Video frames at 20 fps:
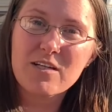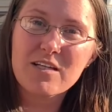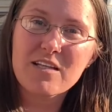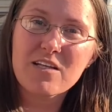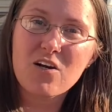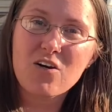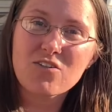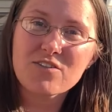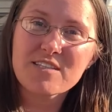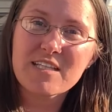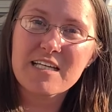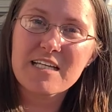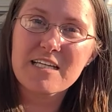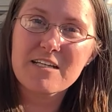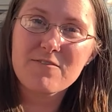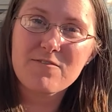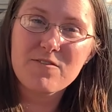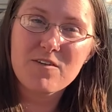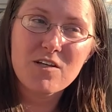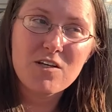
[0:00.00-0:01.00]
And then all of a sudden,
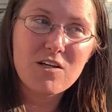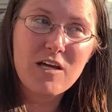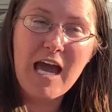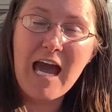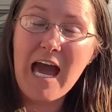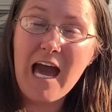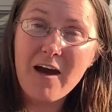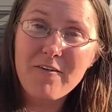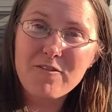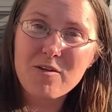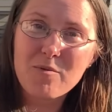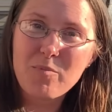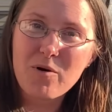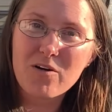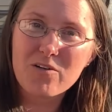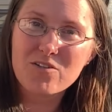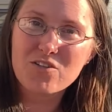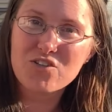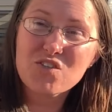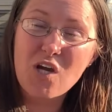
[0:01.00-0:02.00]
if half the
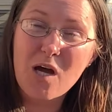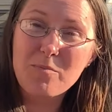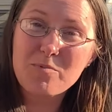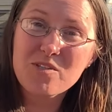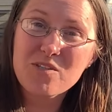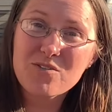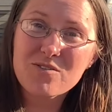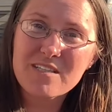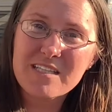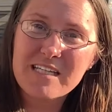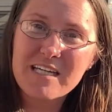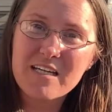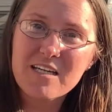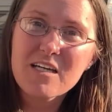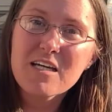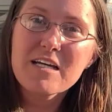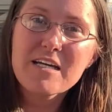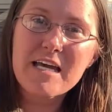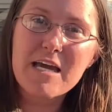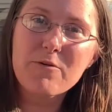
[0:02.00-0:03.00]
park stops using it,
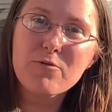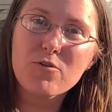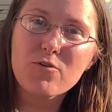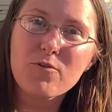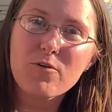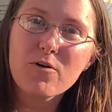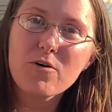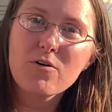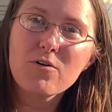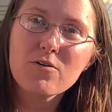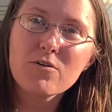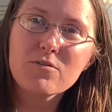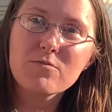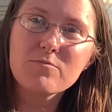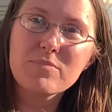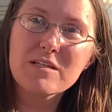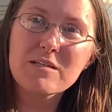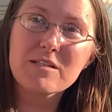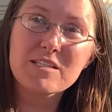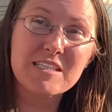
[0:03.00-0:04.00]
it will
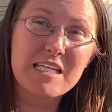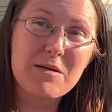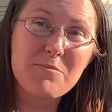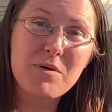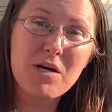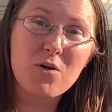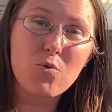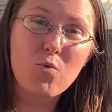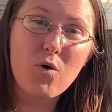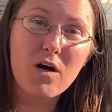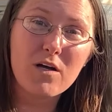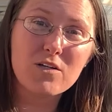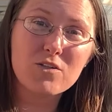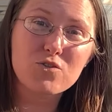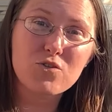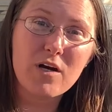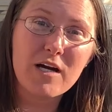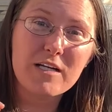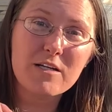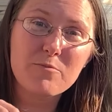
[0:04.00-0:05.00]
be the same amount of water
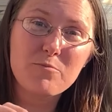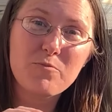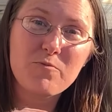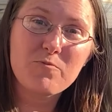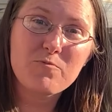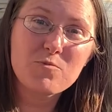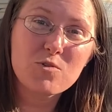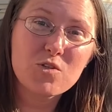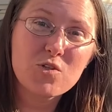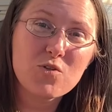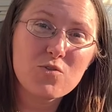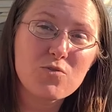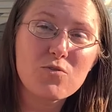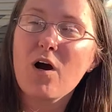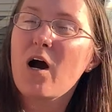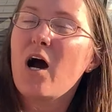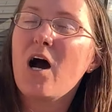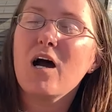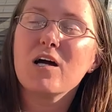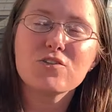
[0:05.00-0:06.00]
trying to do
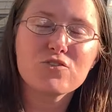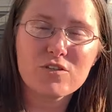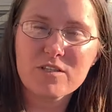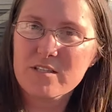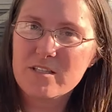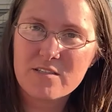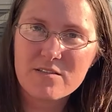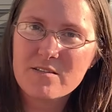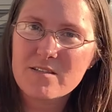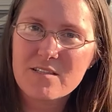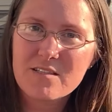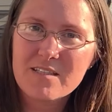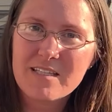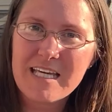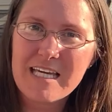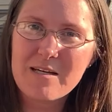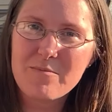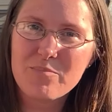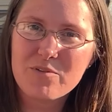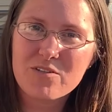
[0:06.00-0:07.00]
100
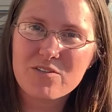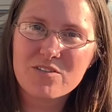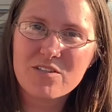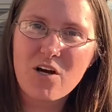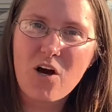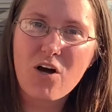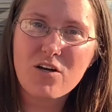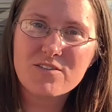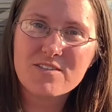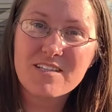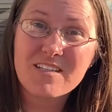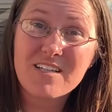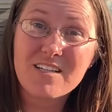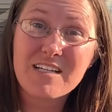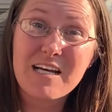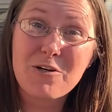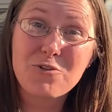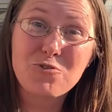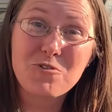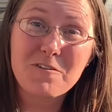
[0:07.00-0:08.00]
campers, all of a sudden are
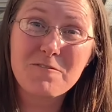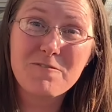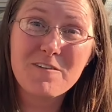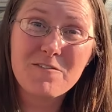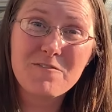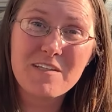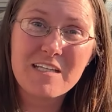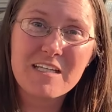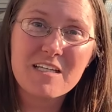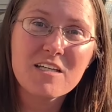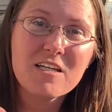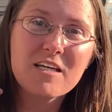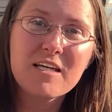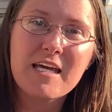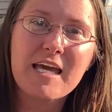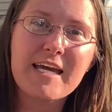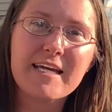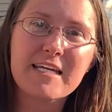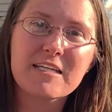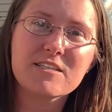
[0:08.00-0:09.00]
now doing 50.
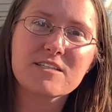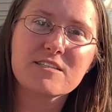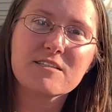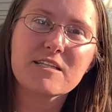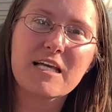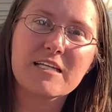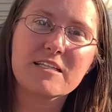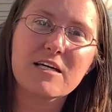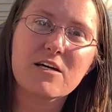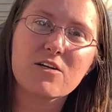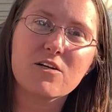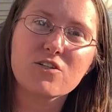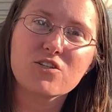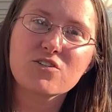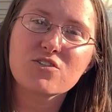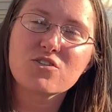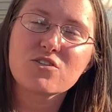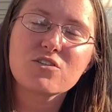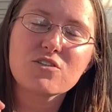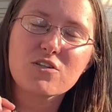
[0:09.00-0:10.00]
It can send out a
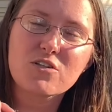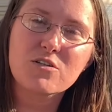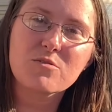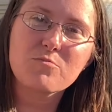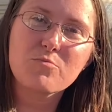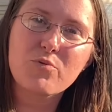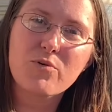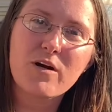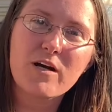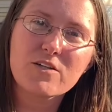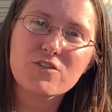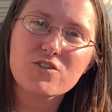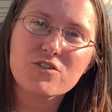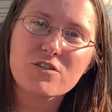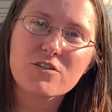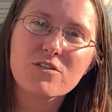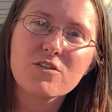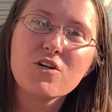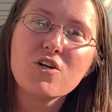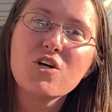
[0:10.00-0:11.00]
certain
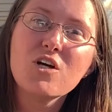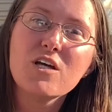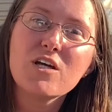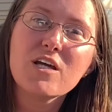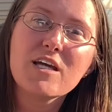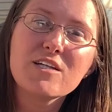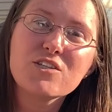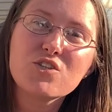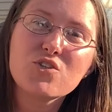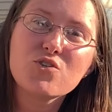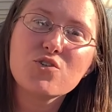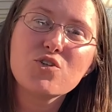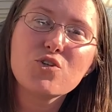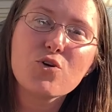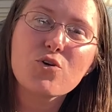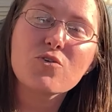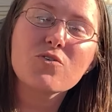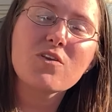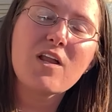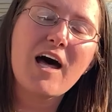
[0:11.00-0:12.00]
pressure into
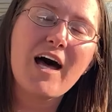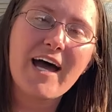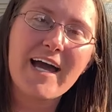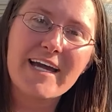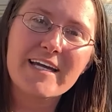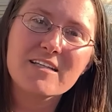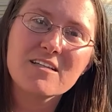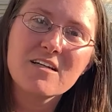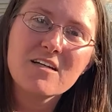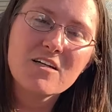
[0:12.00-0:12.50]
your line.